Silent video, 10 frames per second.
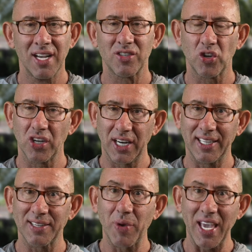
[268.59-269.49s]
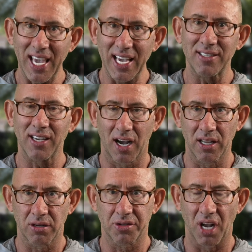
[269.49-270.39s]
So you need to be easy on
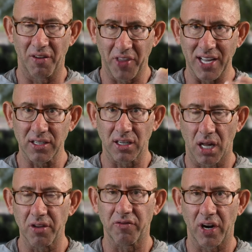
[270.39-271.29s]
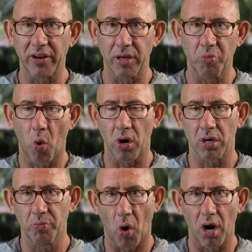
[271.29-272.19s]
yourself. That's another very
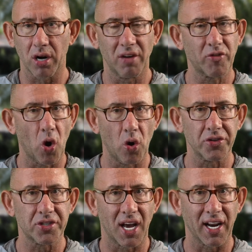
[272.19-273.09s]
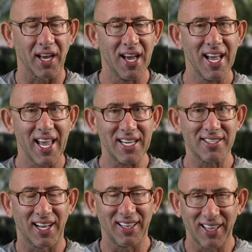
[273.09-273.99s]
important part of goal setting, is
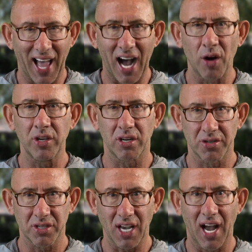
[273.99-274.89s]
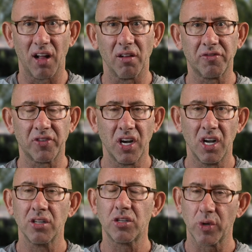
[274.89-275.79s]
allow yourself
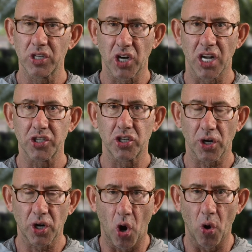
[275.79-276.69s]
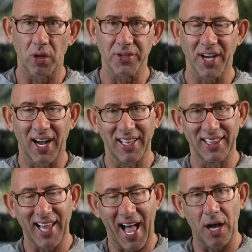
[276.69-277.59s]
to adjust your goals.
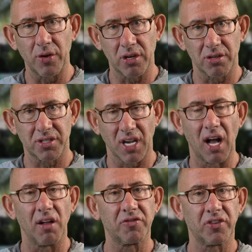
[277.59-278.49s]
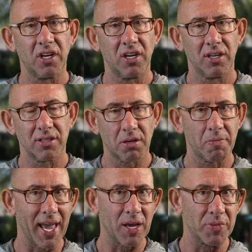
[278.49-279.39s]
Allow yourself to
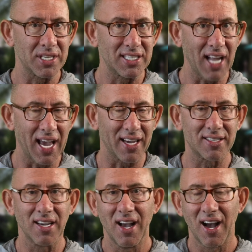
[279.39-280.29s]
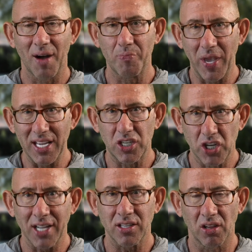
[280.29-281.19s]
make mistakes. Be
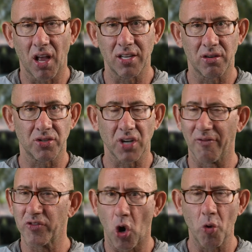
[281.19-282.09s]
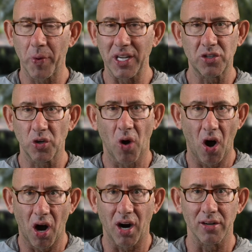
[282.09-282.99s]
gentle on yourself. Don't be too
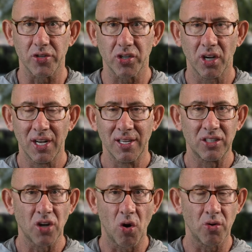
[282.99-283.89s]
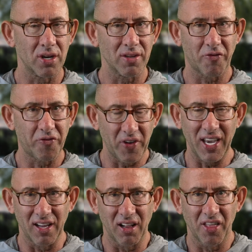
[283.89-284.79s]
harsh. Don't
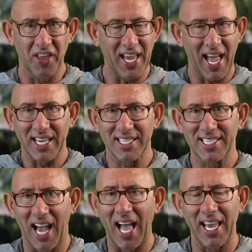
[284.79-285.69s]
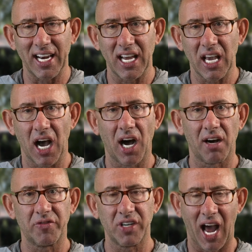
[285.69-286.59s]
feel the anxiety
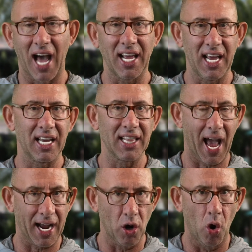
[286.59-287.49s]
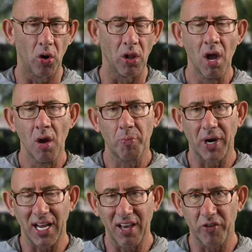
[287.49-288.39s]
of not hitting that goal.
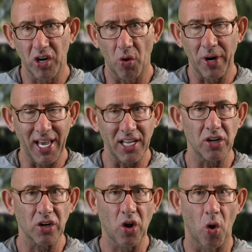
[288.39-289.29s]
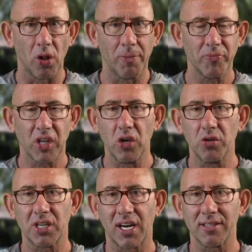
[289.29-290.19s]
But if you don't hit your goal,
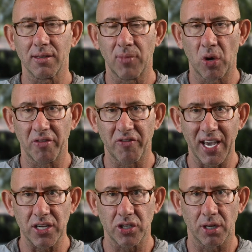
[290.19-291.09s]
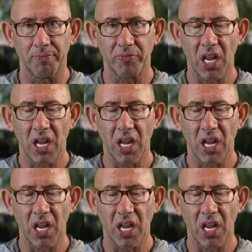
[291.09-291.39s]
use it as a motivation.